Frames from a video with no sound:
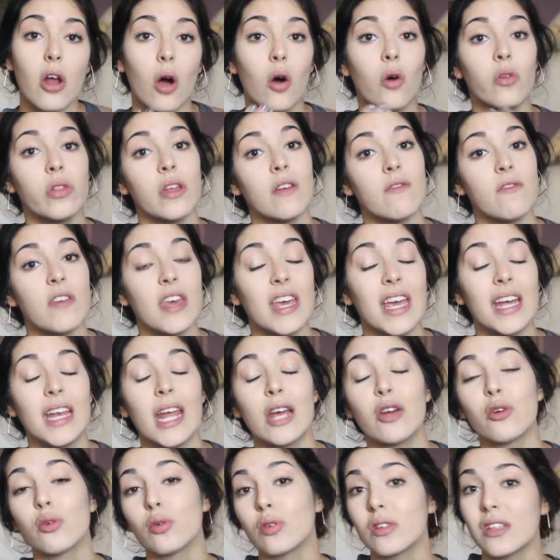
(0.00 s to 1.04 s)
not only vegan
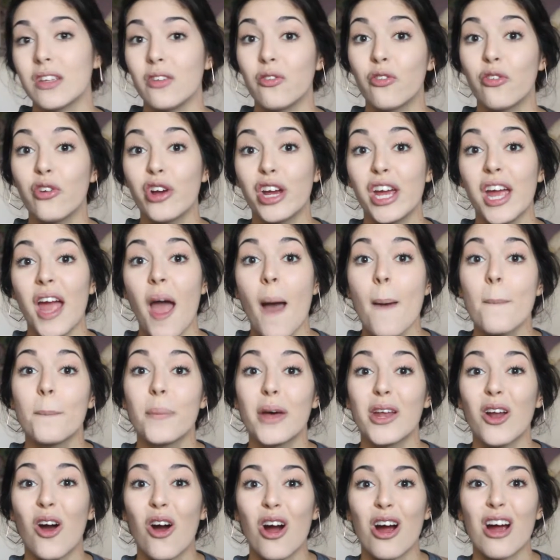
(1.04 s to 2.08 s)
and cruelty free,
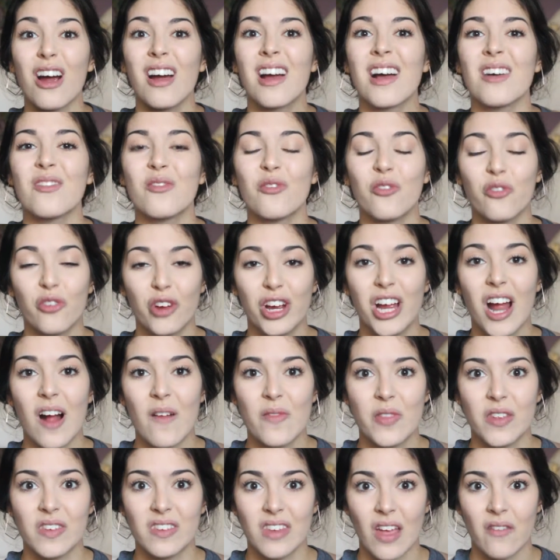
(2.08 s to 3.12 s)
but are free
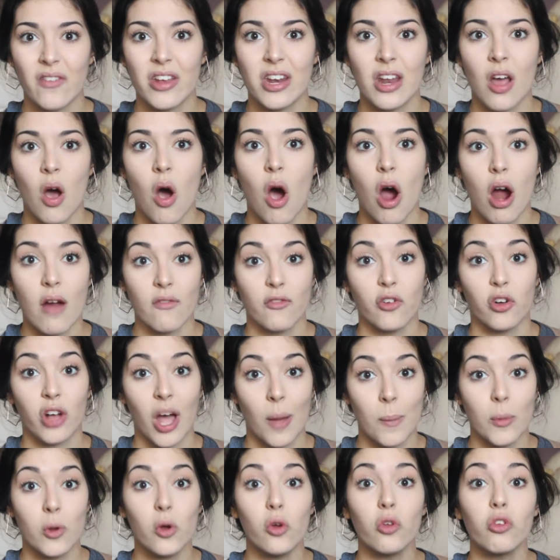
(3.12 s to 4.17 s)
of the 7 harmful
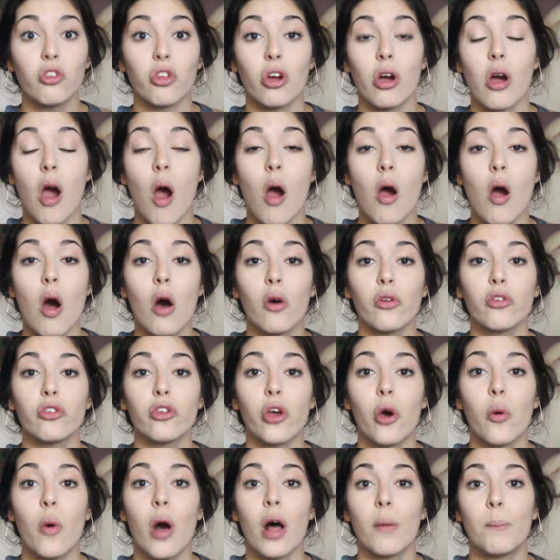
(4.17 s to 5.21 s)
chemicals. There are
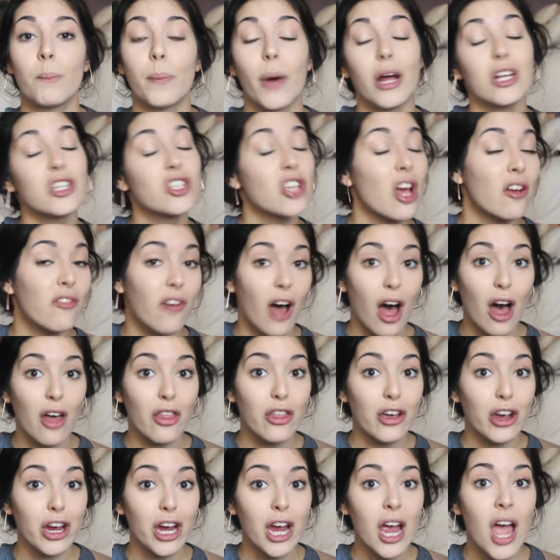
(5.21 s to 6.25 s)
also a bunch of
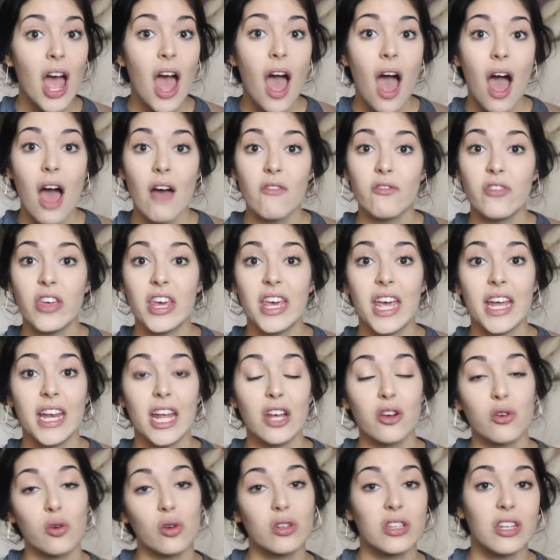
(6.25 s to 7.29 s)
other vegan
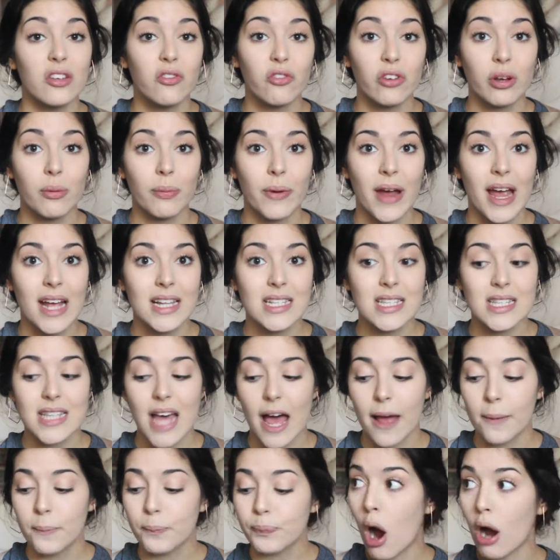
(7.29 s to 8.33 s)
and cruelty-free brands
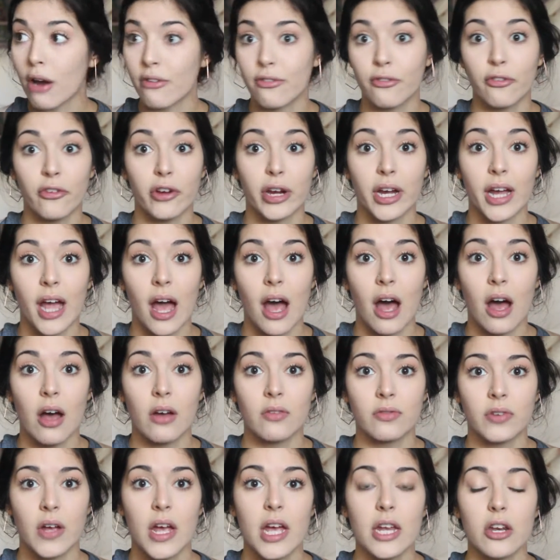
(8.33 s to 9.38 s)
that are free
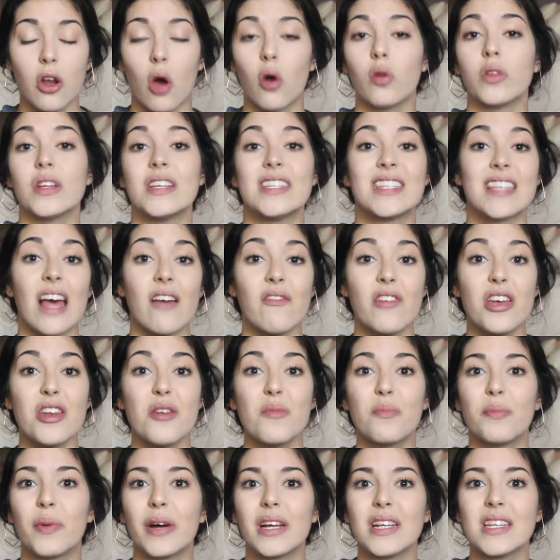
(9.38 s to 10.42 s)
of not only
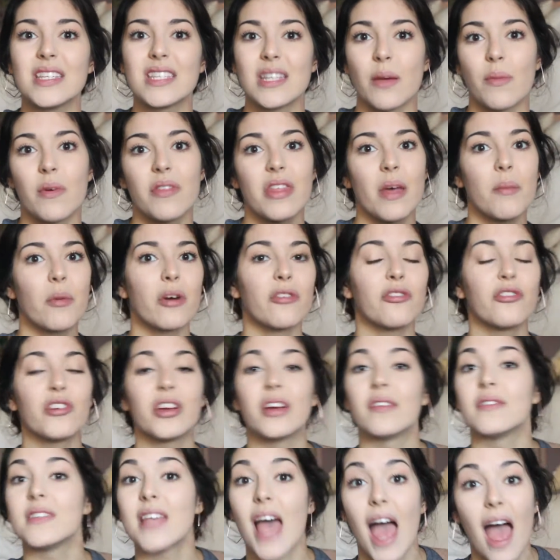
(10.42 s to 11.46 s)
7, but some of them are
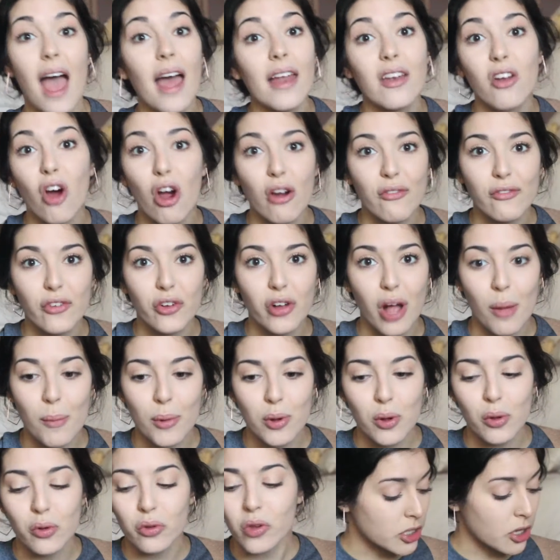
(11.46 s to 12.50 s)
free of 10 harmful
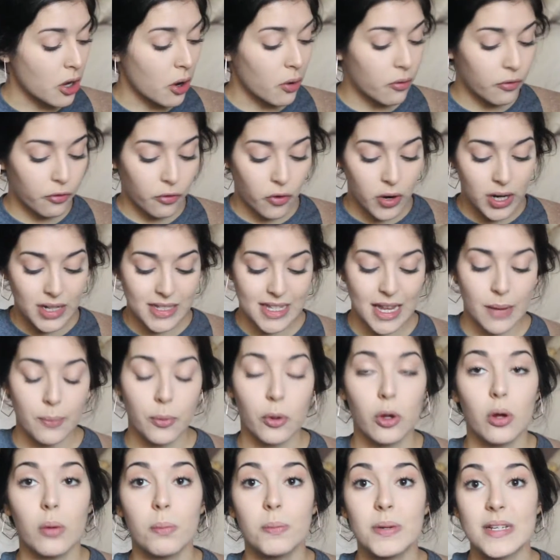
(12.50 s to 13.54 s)
chemicals. So for
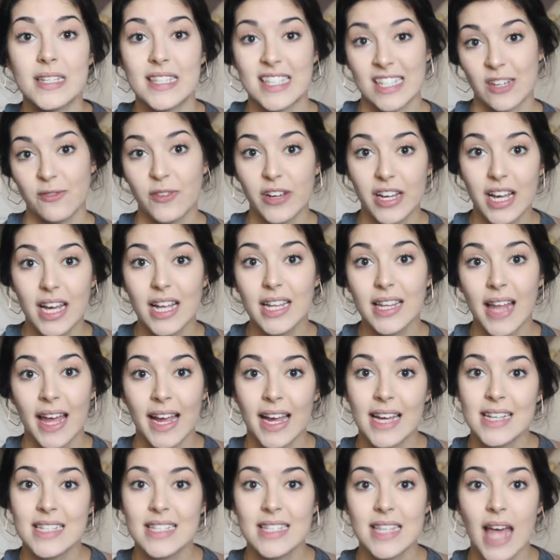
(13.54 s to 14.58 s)
example, Pacifica,
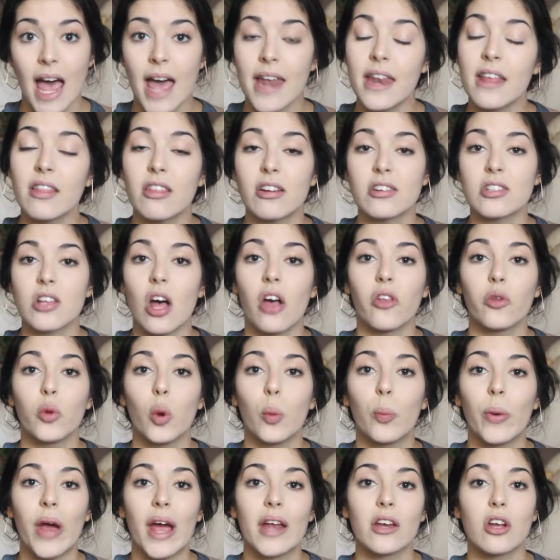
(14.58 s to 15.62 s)
like I said, there's also
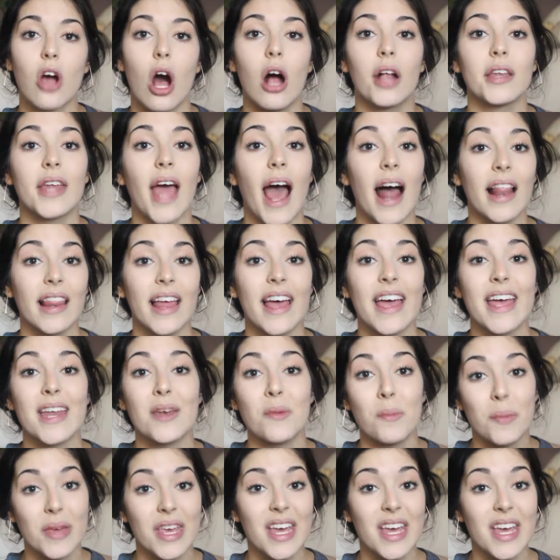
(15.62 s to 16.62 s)
a brand called Ella and